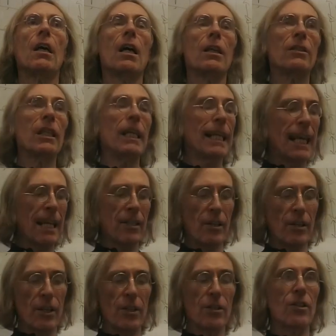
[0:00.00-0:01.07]
Till you get to
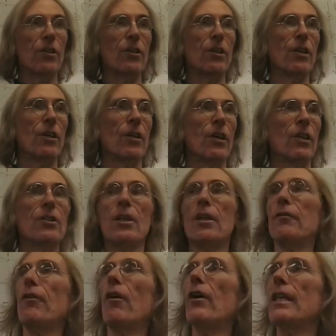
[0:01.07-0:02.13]
this, till you
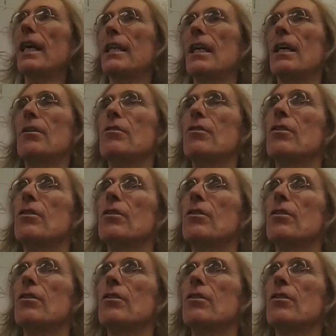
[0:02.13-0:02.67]
find that note.